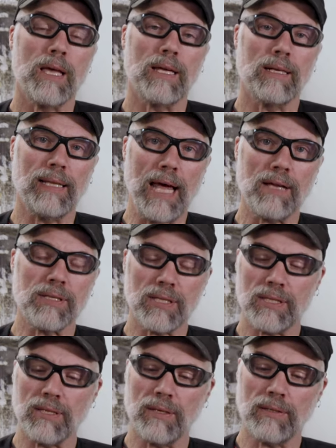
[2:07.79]
it allows
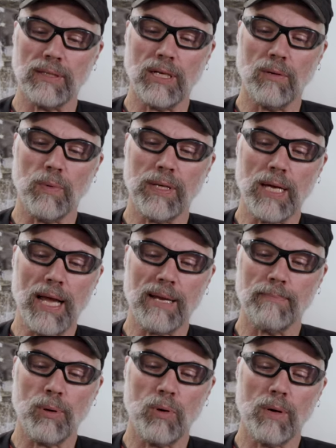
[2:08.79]
us to, you know, we, I
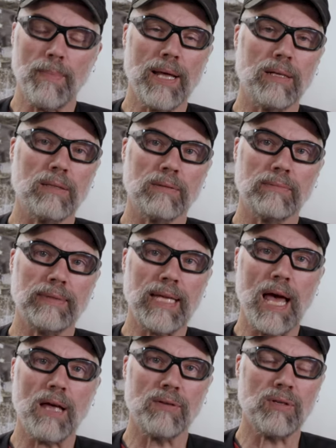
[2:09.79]
can pour metal
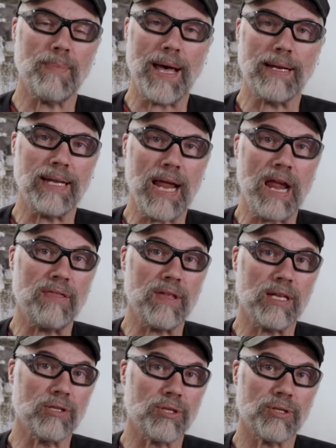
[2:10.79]
down to about an eighth
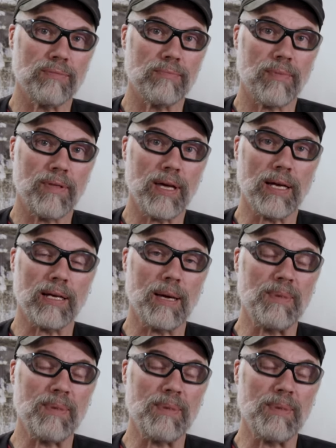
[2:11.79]
inch thick.